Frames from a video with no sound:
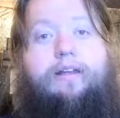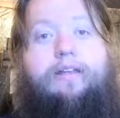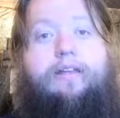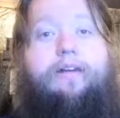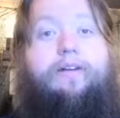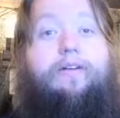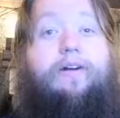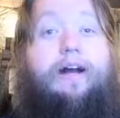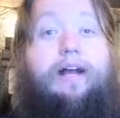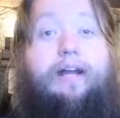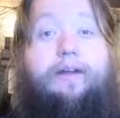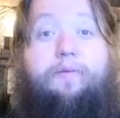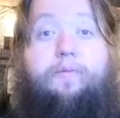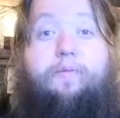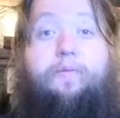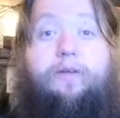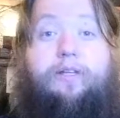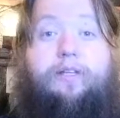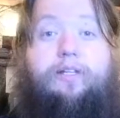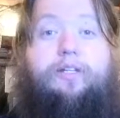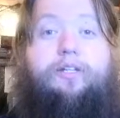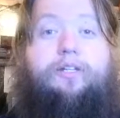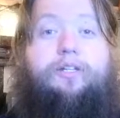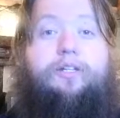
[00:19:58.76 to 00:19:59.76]
I
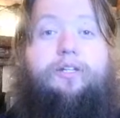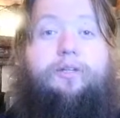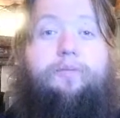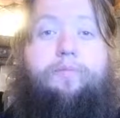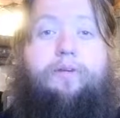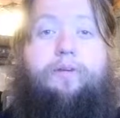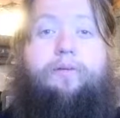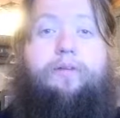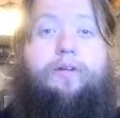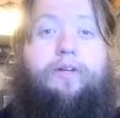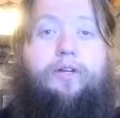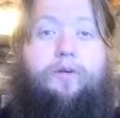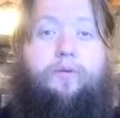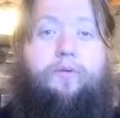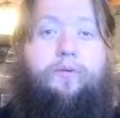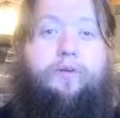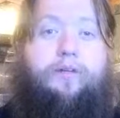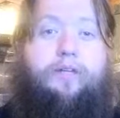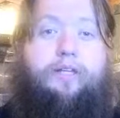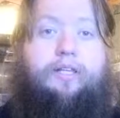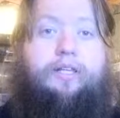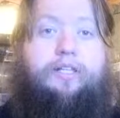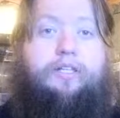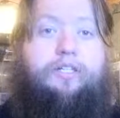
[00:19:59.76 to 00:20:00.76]
really should be
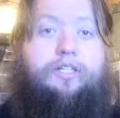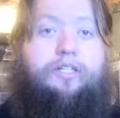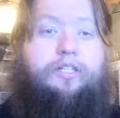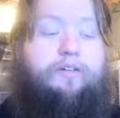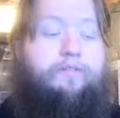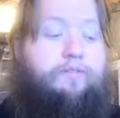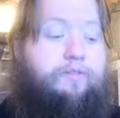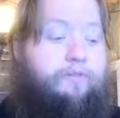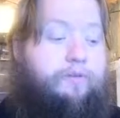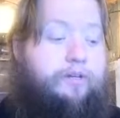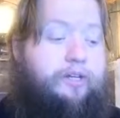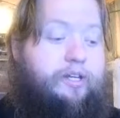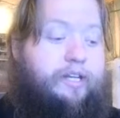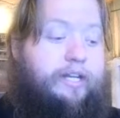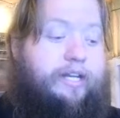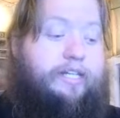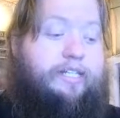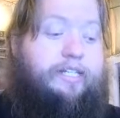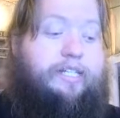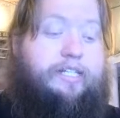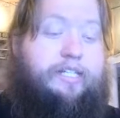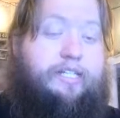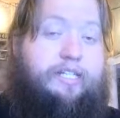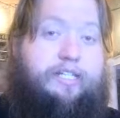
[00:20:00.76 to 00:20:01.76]
recording this stuff to where you guys
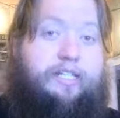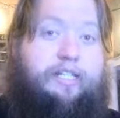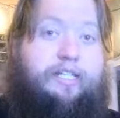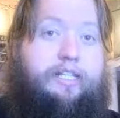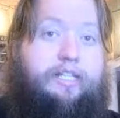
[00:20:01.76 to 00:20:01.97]
can see this